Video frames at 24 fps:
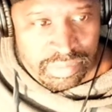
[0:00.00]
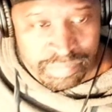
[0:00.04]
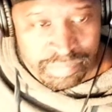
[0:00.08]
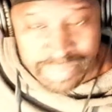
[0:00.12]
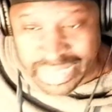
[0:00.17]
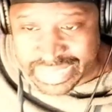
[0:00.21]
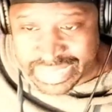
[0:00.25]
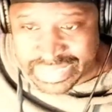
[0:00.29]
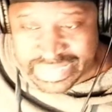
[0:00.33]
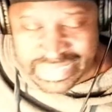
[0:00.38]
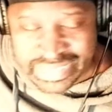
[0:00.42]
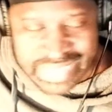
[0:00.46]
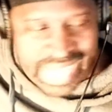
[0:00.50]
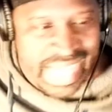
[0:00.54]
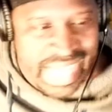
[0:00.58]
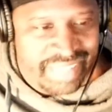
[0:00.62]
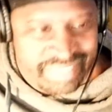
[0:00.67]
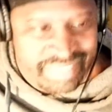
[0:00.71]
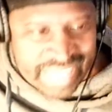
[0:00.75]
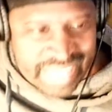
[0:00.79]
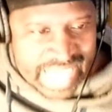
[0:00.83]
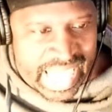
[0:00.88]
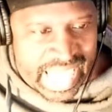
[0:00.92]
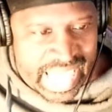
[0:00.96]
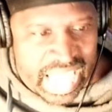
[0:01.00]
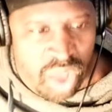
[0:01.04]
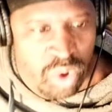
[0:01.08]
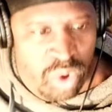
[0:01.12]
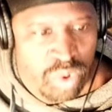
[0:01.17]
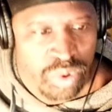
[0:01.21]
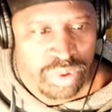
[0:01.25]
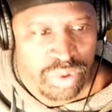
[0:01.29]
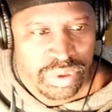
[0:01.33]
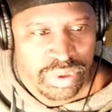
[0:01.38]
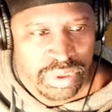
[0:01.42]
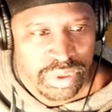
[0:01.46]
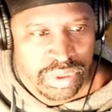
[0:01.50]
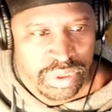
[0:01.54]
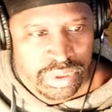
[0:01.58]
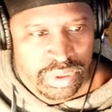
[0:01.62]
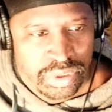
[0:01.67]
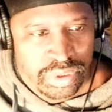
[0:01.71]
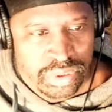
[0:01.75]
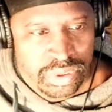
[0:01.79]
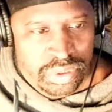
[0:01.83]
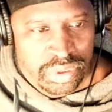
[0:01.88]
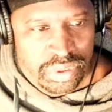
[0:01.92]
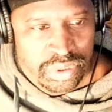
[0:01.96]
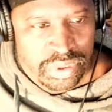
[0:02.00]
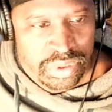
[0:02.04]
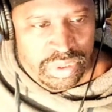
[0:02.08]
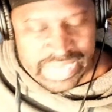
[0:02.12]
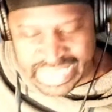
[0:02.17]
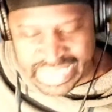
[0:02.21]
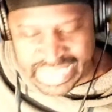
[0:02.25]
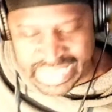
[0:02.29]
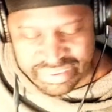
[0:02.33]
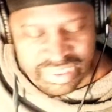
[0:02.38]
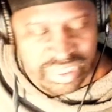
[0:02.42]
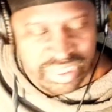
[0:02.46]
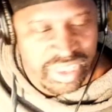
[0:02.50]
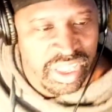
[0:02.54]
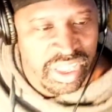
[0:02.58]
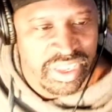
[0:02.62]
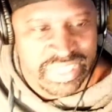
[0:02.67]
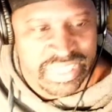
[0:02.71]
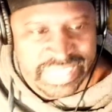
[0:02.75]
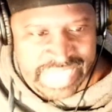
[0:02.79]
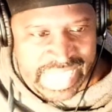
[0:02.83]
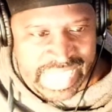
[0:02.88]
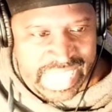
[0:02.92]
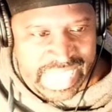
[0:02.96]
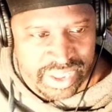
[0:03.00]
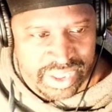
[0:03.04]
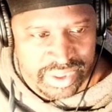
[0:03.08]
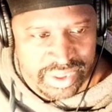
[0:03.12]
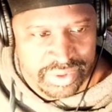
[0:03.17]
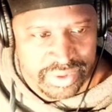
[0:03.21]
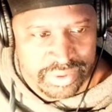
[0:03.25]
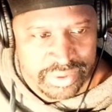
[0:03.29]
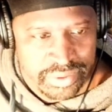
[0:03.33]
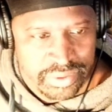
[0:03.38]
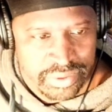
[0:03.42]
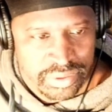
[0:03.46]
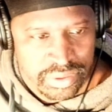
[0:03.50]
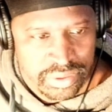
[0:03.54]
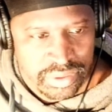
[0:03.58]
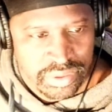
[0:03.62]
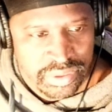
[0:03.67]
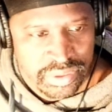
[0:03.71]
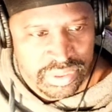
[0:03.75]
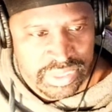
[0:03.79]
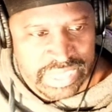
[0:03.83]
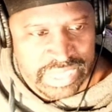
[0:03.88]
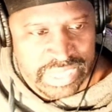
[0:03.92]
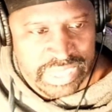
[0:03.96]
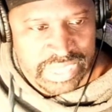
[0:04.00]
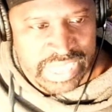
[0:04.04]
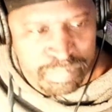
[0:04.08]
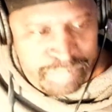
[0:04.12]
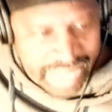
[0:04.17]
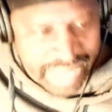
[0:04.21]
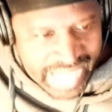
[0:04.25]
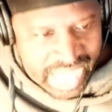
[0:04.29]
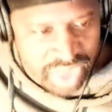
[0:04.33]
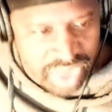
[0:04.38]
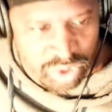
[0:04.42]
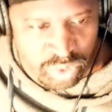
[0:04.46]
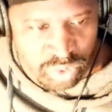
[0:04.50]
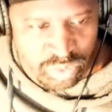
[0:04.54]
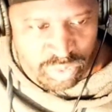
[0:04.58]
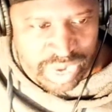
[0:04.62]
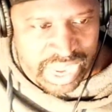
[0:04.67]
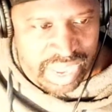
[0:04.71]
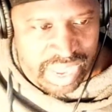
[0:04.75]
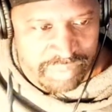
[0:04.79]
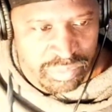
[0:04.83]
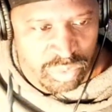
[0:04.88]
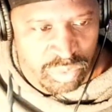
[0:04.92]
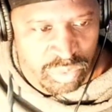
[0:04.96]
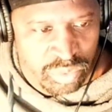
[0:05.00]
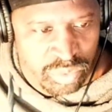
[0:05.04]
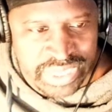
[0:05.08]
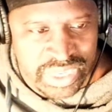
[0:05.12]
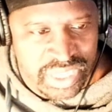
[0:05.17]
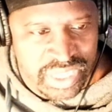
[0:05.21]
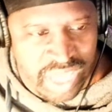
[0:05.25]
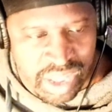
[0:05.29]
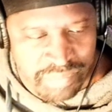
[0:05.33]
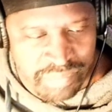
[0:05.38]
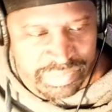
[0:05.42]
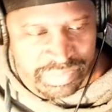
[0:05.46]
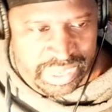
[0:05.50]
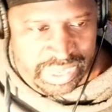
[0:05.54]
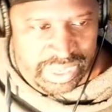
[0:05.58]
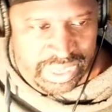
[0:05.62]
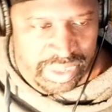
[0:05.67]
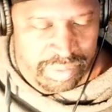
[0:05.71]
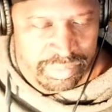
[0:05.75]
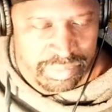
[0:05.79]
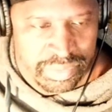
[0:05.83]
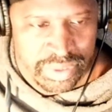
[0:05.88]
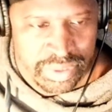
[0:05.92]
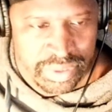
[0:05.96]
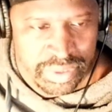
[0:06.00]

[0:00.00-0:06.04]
But that's how it's looked at in battle rap when it come to him.